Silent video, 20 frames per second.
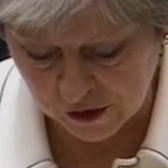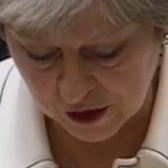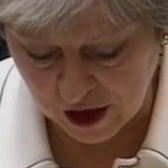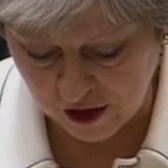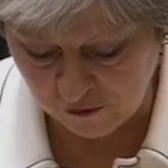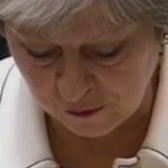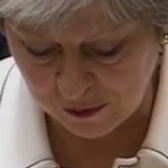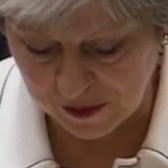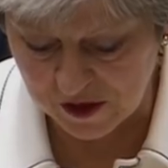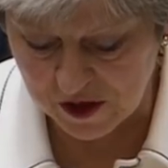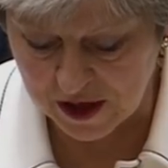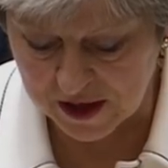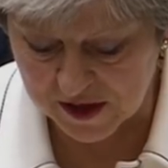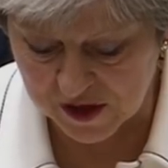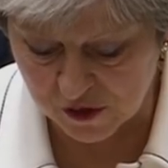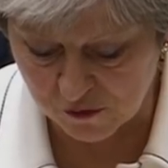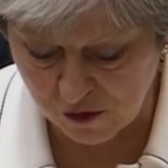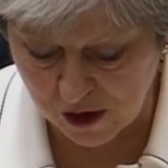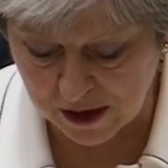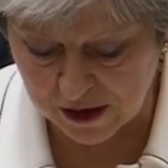that the government
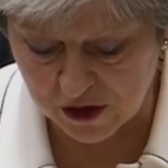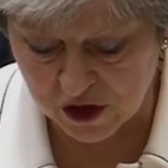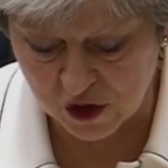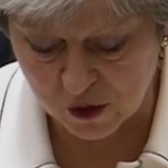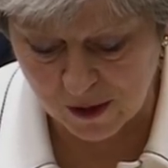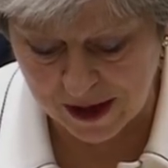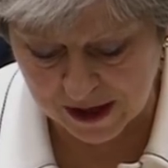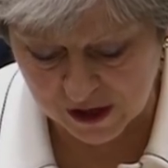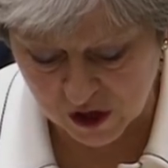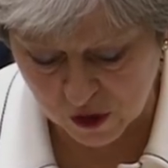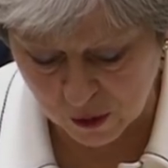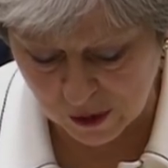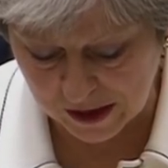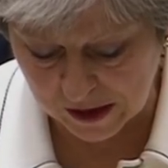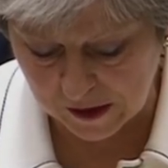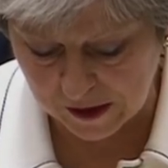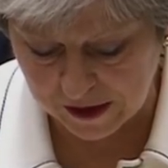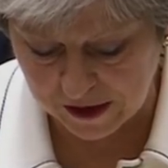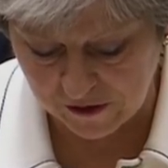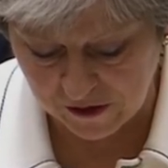has the right to act
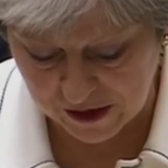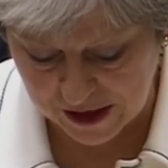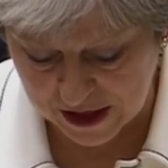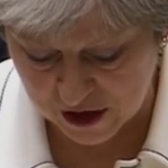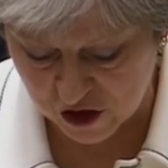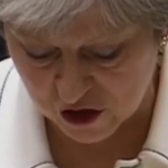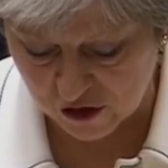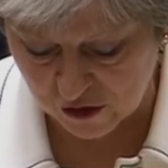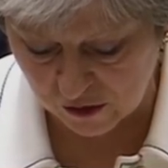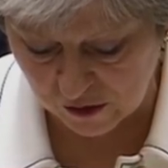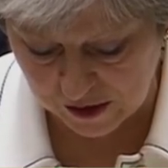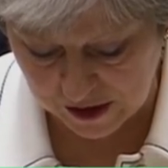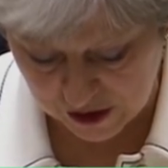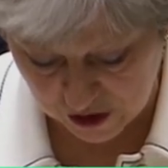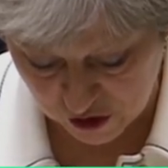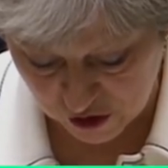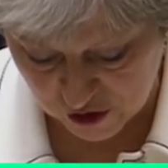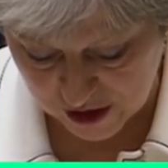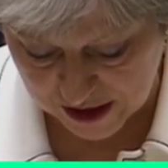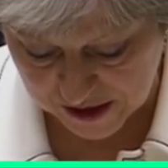quickly in the national
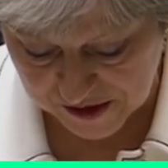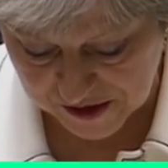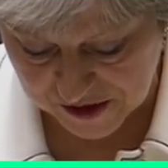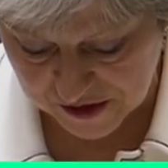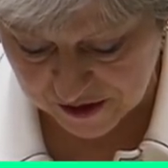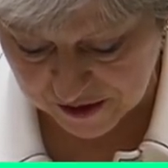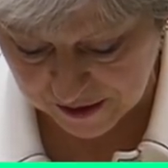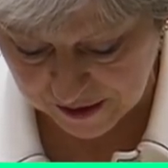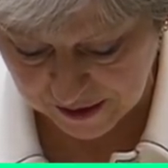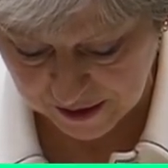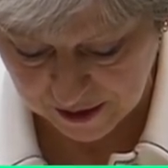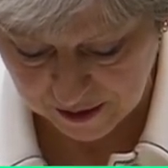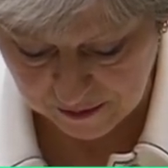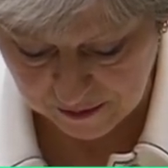interest.